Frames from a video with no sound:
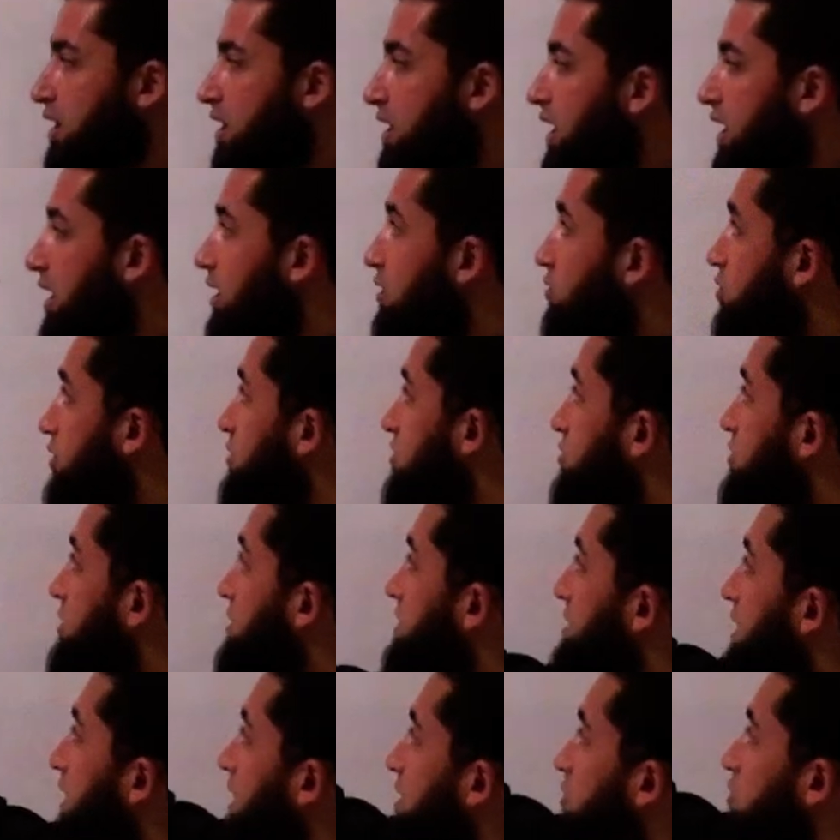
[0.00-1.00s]
And when we
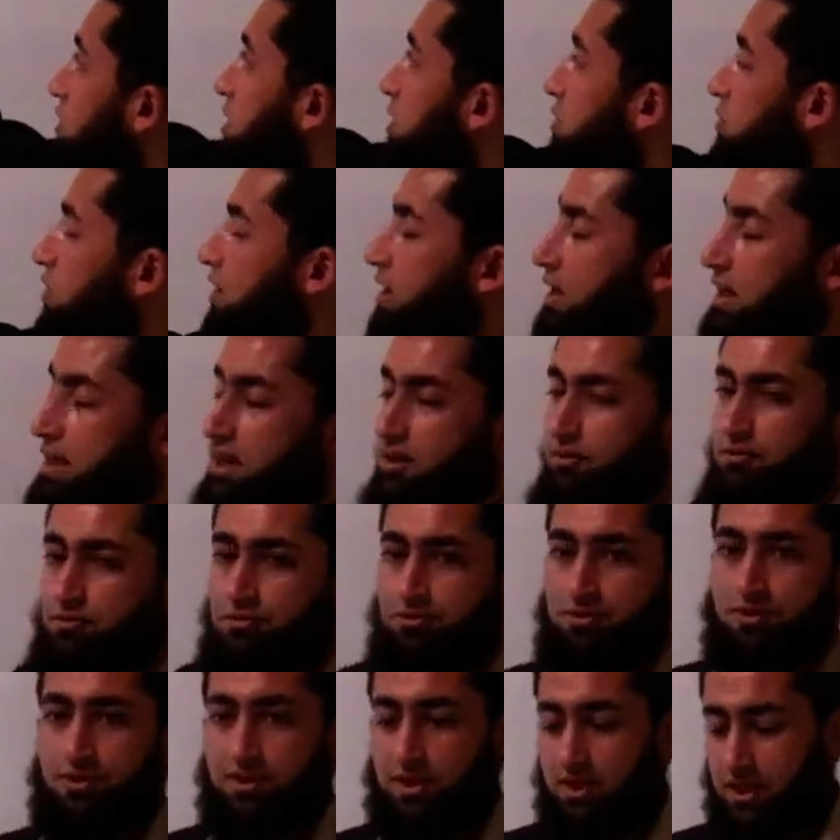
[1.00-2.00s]
say where we
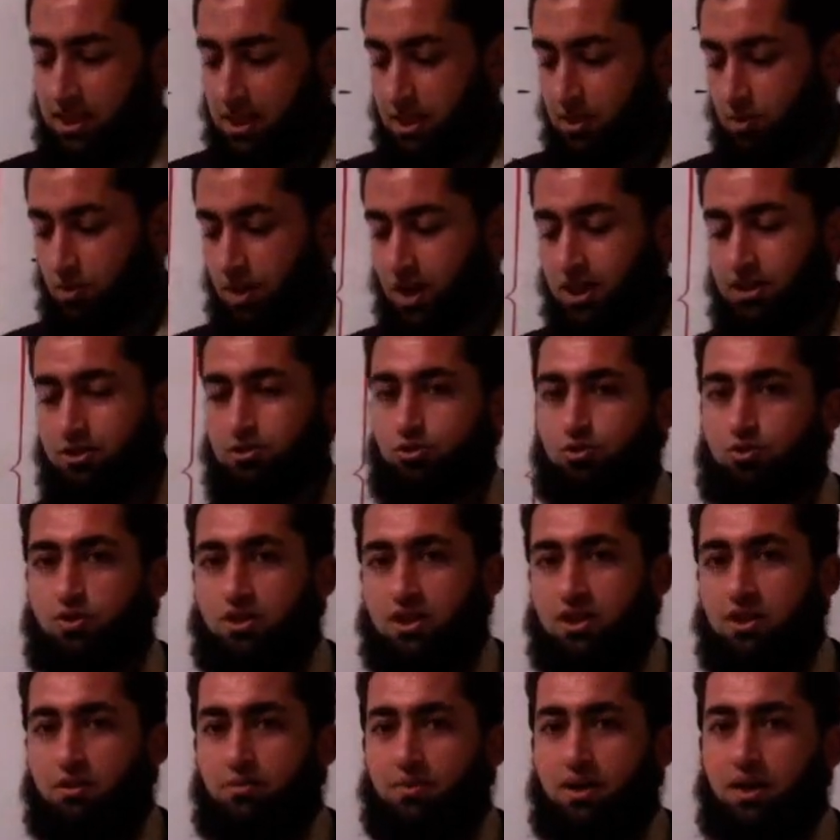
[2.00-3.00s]
live, here we are
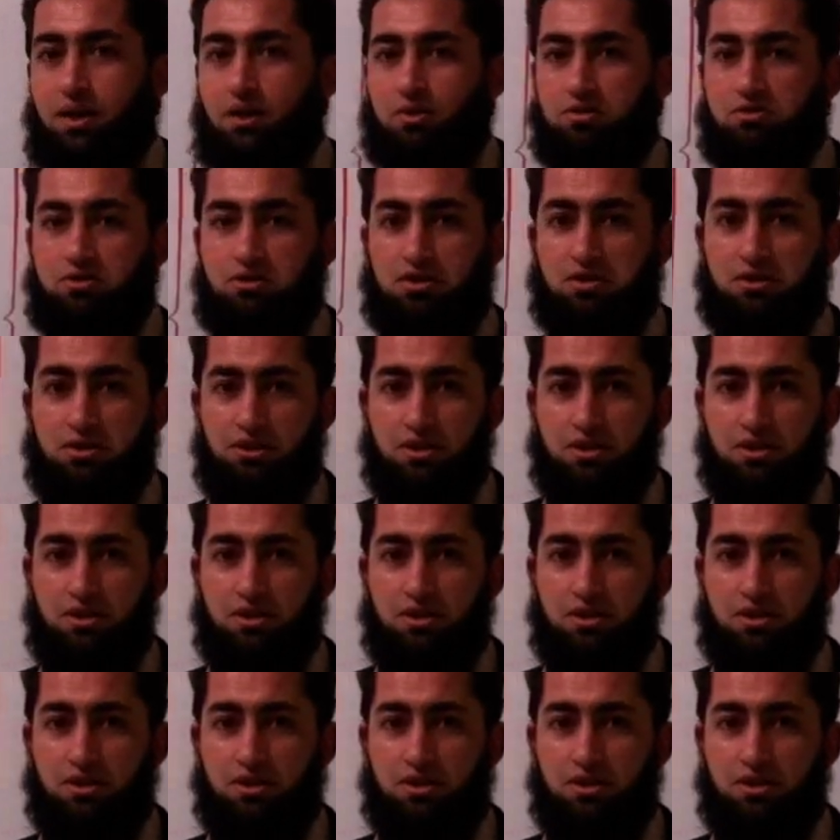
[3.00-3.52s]
talking about